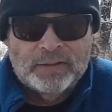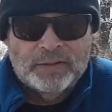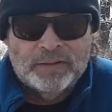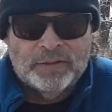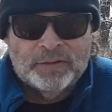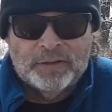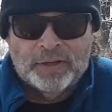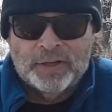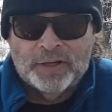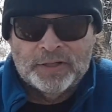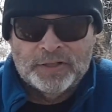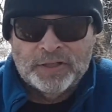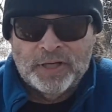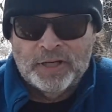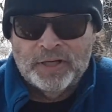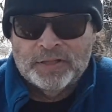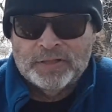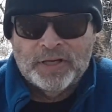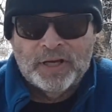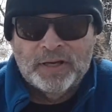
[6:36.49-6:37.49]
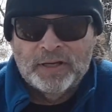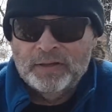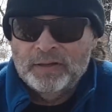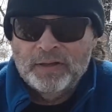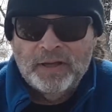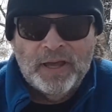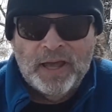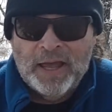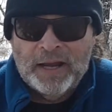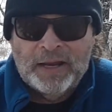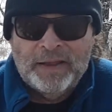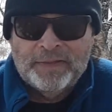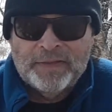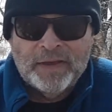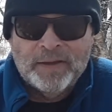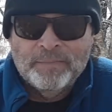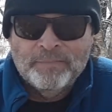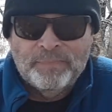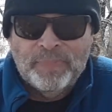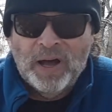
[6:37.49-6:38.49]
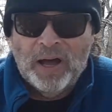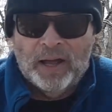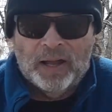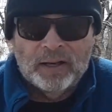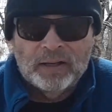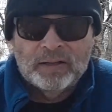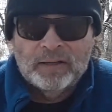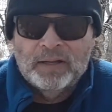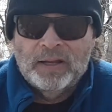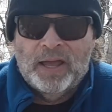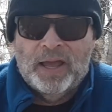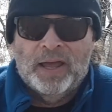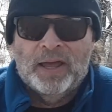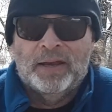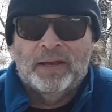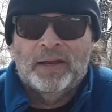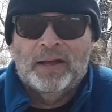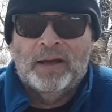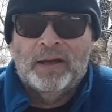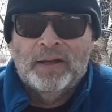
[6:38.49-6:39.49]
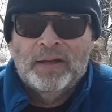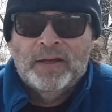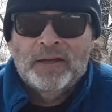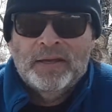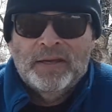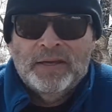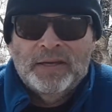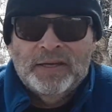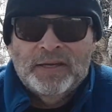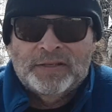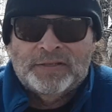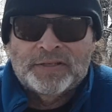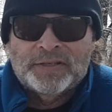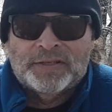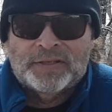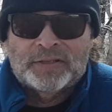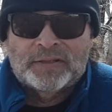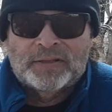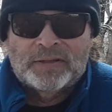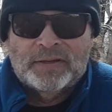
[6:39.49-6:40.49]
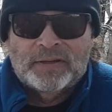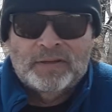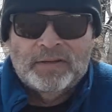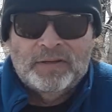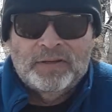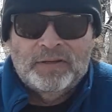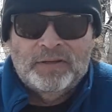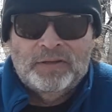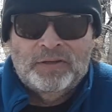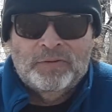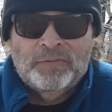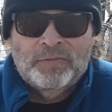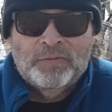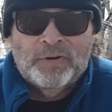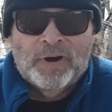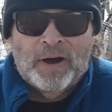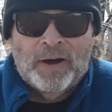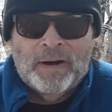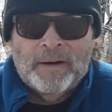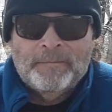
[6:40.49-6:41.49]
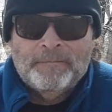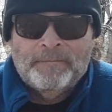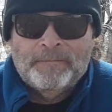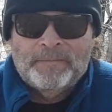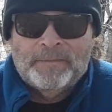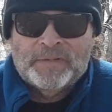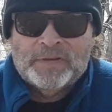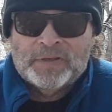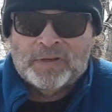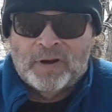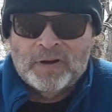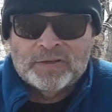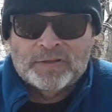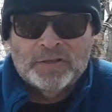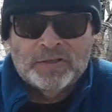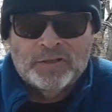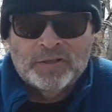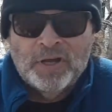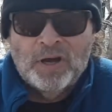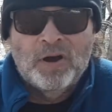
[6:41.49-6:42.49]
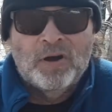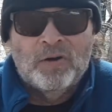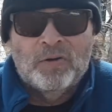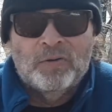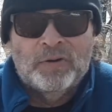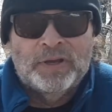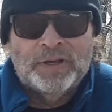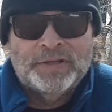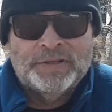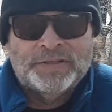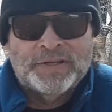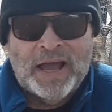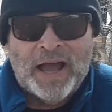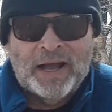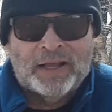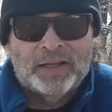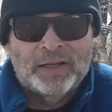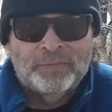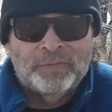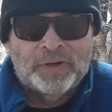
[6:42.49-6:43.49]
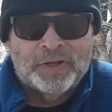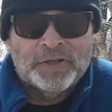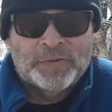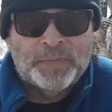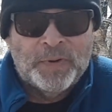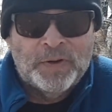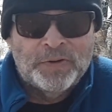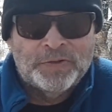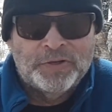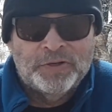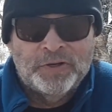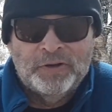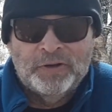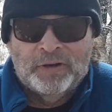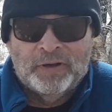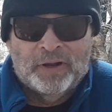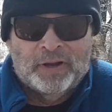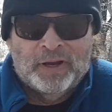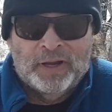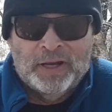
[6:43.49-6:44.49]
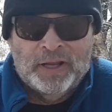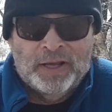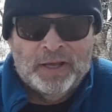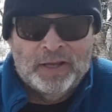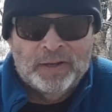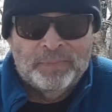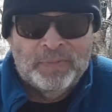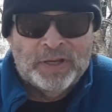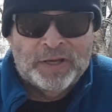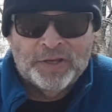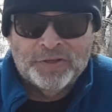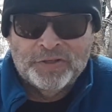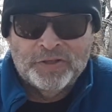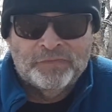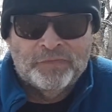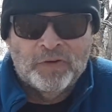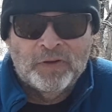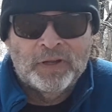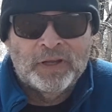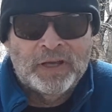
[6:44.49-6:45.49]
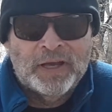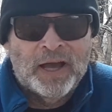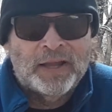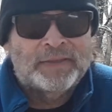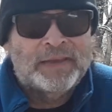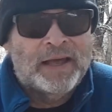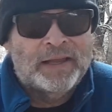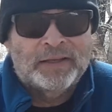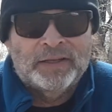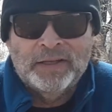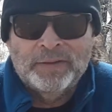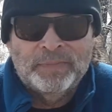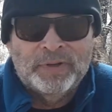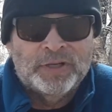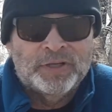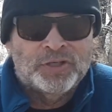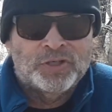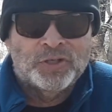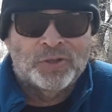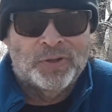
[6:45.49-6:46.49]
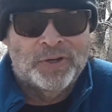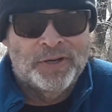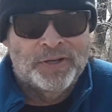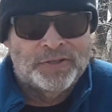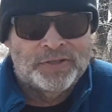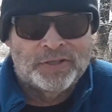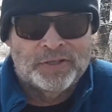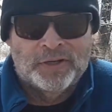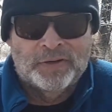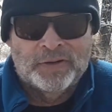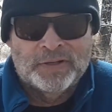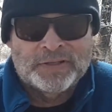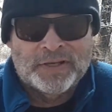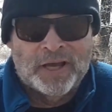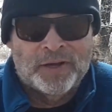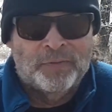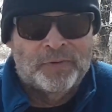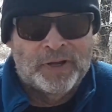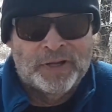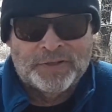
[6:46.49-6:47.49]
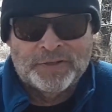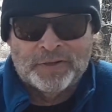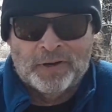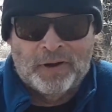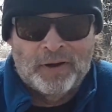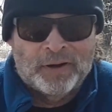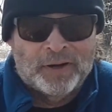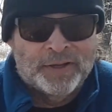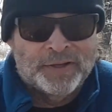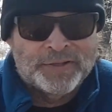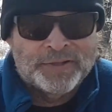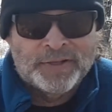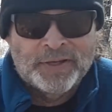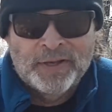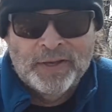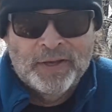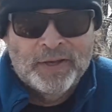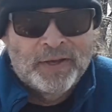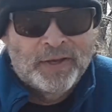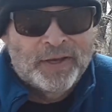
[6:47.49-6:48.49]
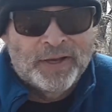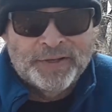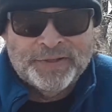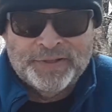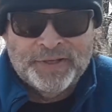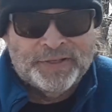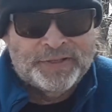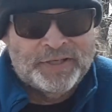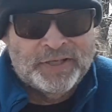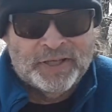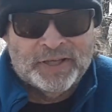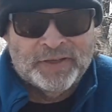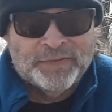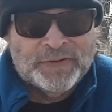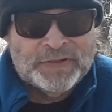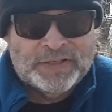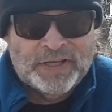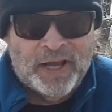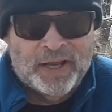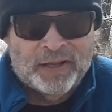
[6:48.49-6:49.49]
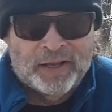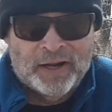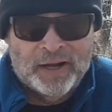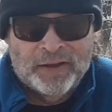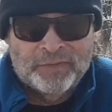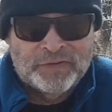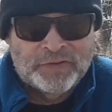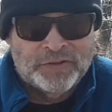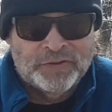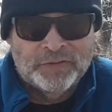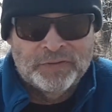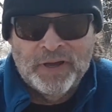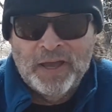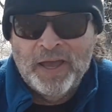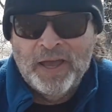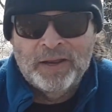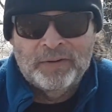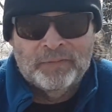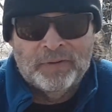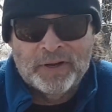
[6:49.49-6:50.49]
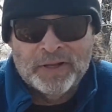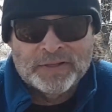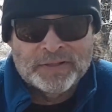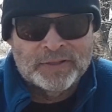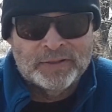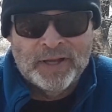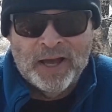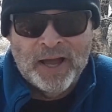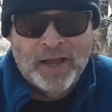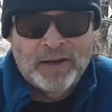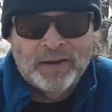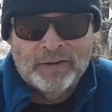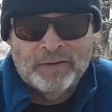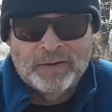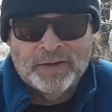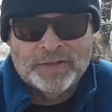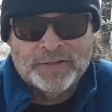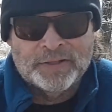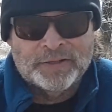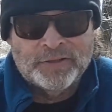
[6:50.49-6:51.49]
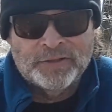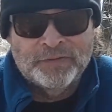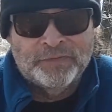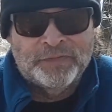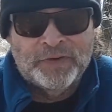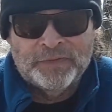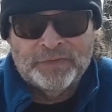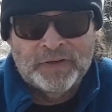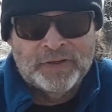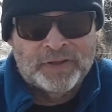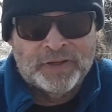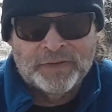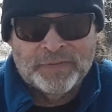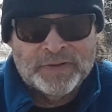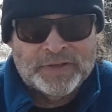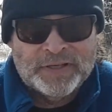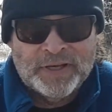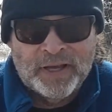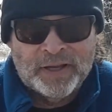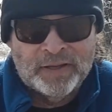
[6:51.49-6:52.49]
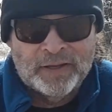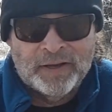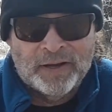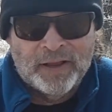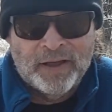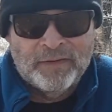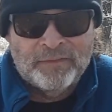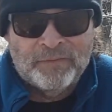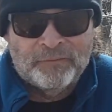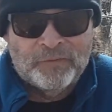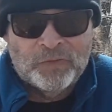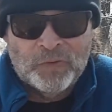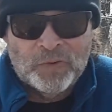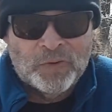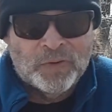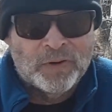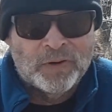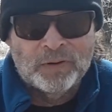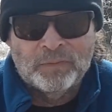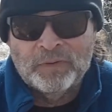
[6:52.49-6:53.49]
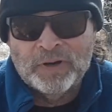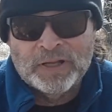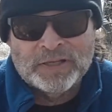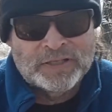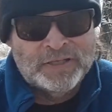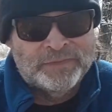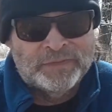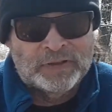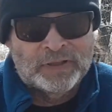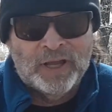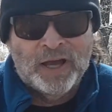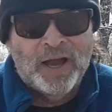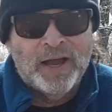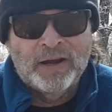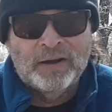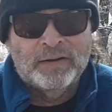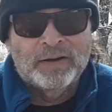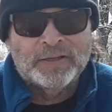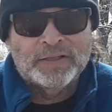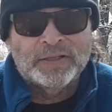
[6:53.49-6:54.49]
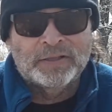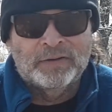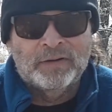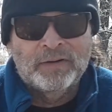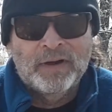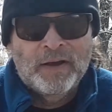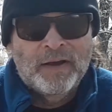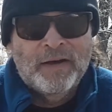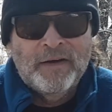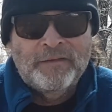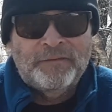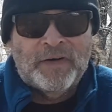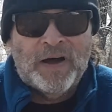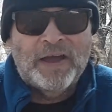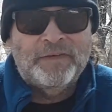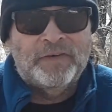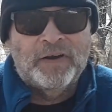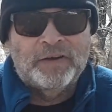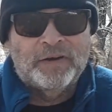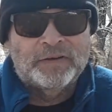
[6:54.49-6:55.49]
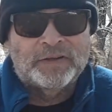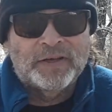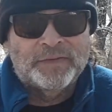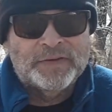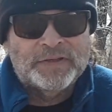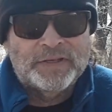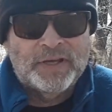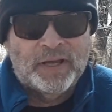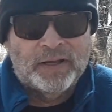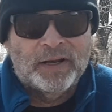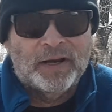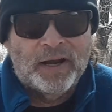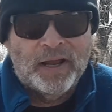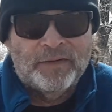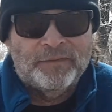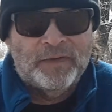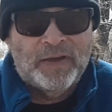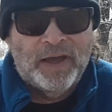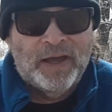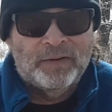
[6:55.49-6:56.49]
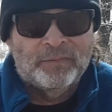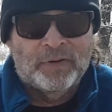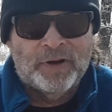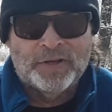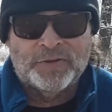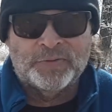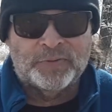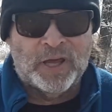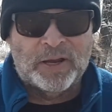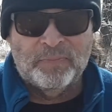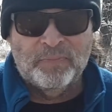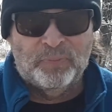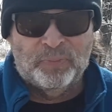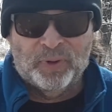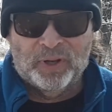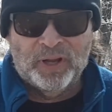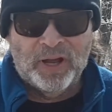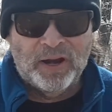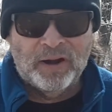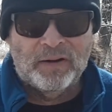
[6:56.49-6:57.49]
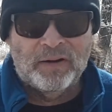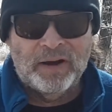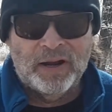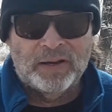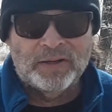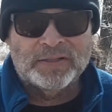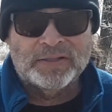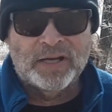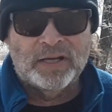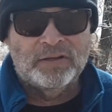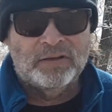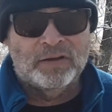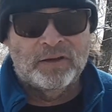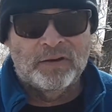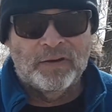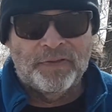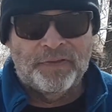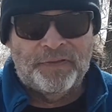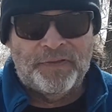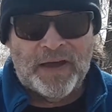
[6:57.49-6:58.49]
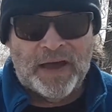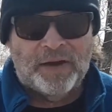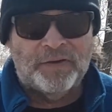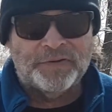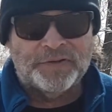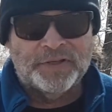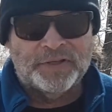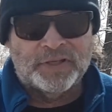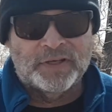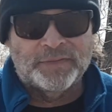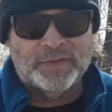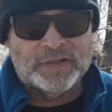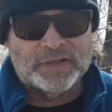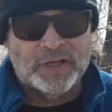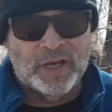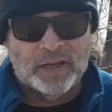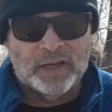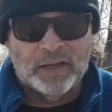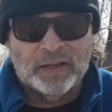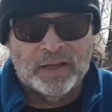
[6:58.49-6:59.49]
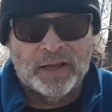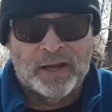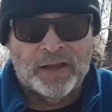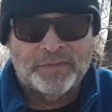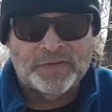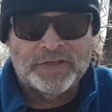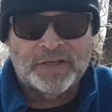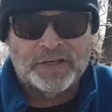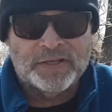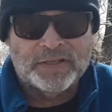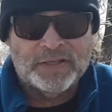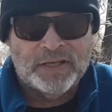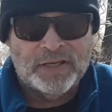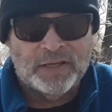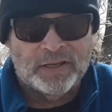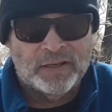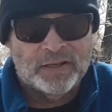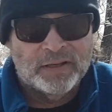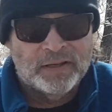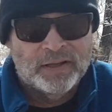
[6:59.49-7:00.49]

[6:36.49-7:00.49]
You're going to change anything but. And you start to know exactly what exposure you're going to need, because you've only got that limited choice. It's like when it's dark, it's a 60th of a second at f2.8, and when it's lighter, it's a 250th of a second at f4, and when it's even lighter, it's 500th of a second at f8, and when it's like blaring sun, you can go 1,000th of a second at f16.